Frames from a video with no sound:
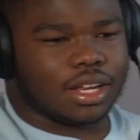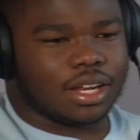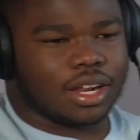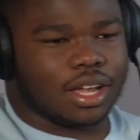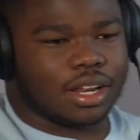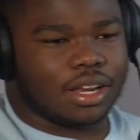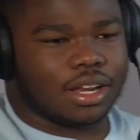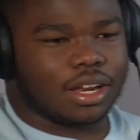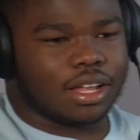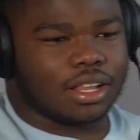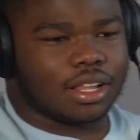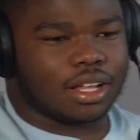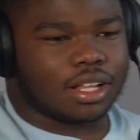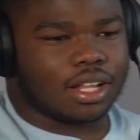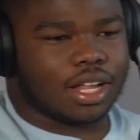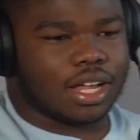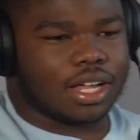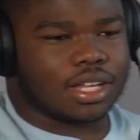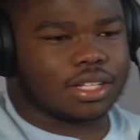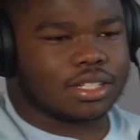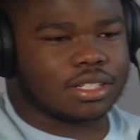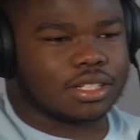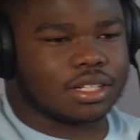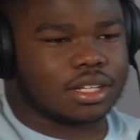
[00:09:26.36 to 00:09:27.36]
another
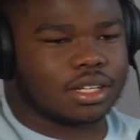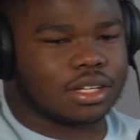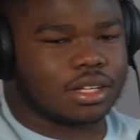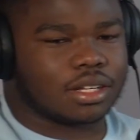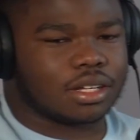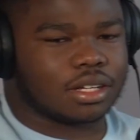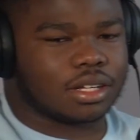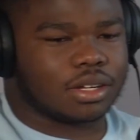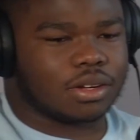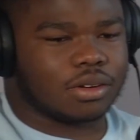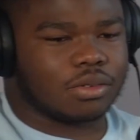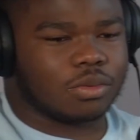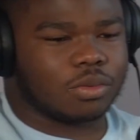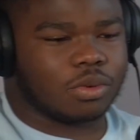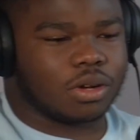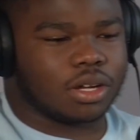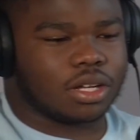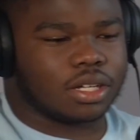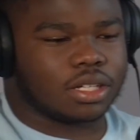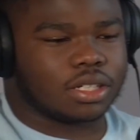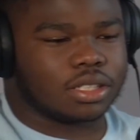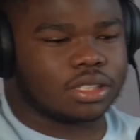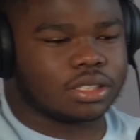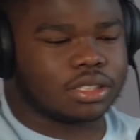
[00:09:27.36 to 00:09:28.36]
classic
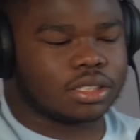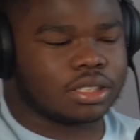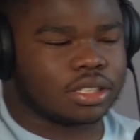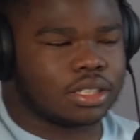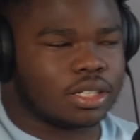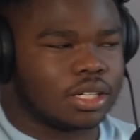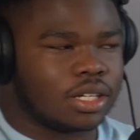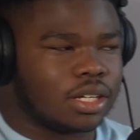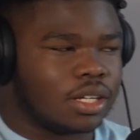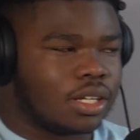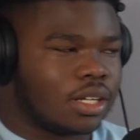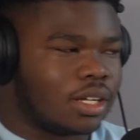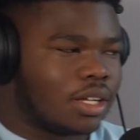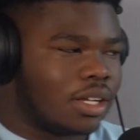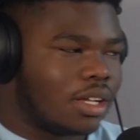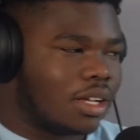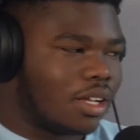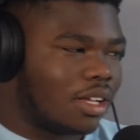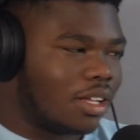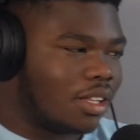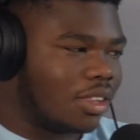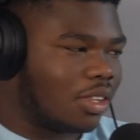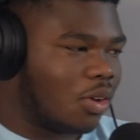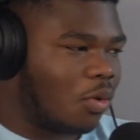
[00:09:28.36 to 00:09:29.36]
was
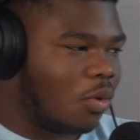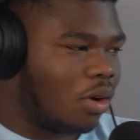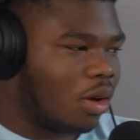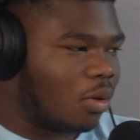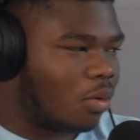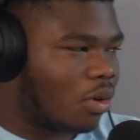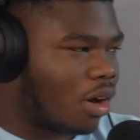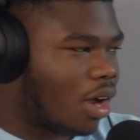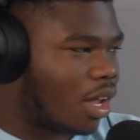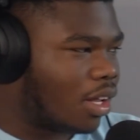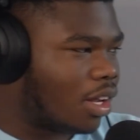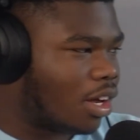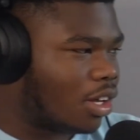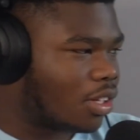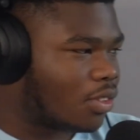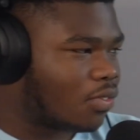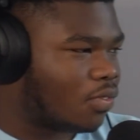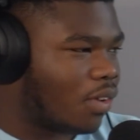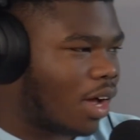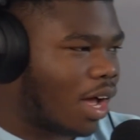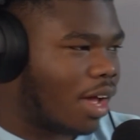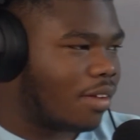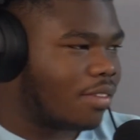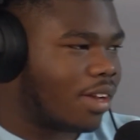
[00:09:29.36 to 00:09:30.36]
the one where I lost
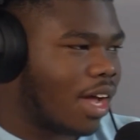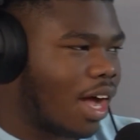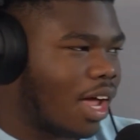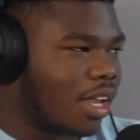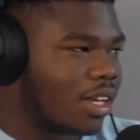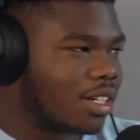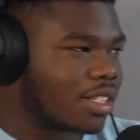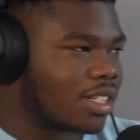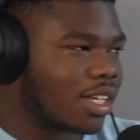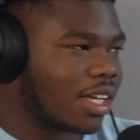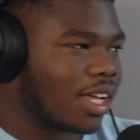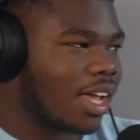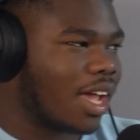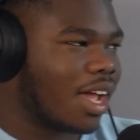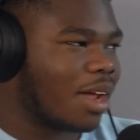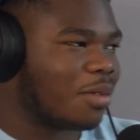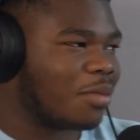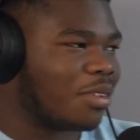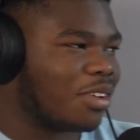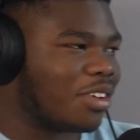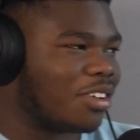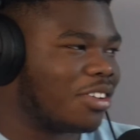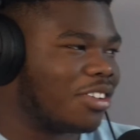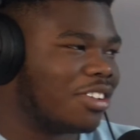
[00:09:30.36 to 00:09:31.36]
$5 to
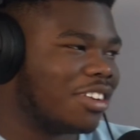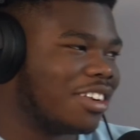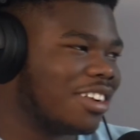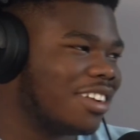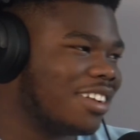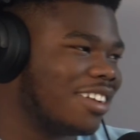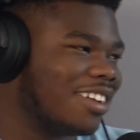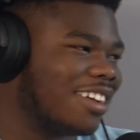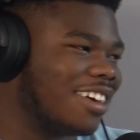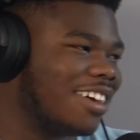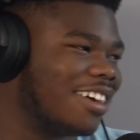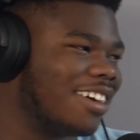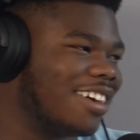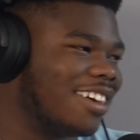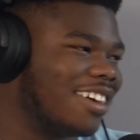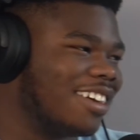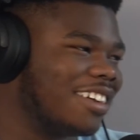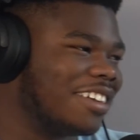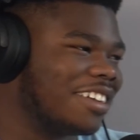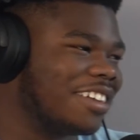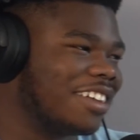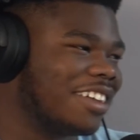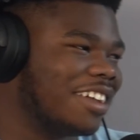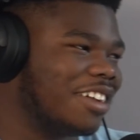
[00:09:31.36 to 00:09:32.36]
Cameron on.
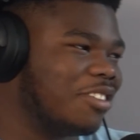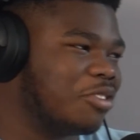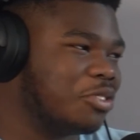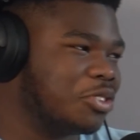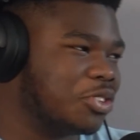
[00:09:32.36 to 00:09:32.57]
It was